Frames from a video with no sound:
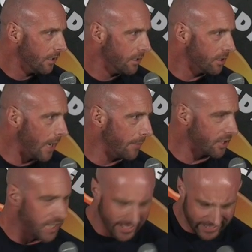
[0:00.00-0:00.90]
So I'm
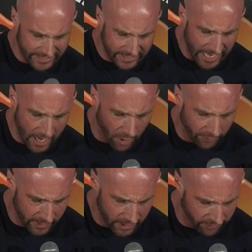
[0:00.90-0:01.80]
just like, get
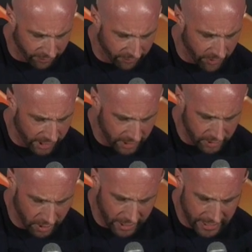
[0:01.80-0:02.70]
off me, you fucking
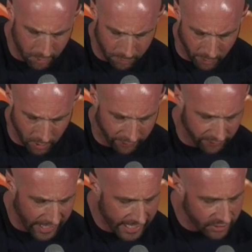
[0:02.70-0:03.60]
dirty little puff.
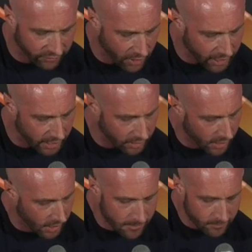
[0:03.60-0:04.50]
Like, it's fucking,
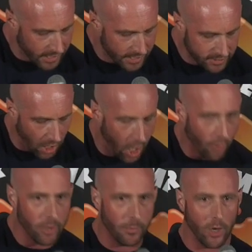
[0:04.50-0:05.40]
it's
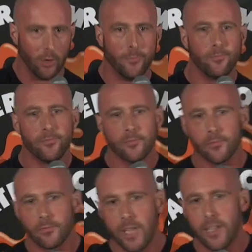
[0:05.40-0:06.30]
horrible.
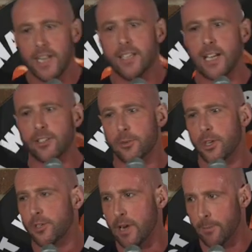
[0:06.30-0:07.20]
Then he stands up,
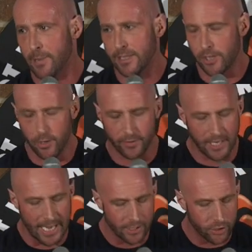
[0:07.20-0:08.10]
turns around and bends over.
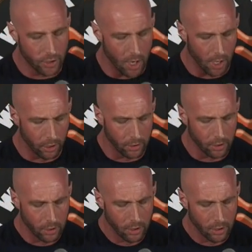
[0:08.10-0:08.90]
Now, John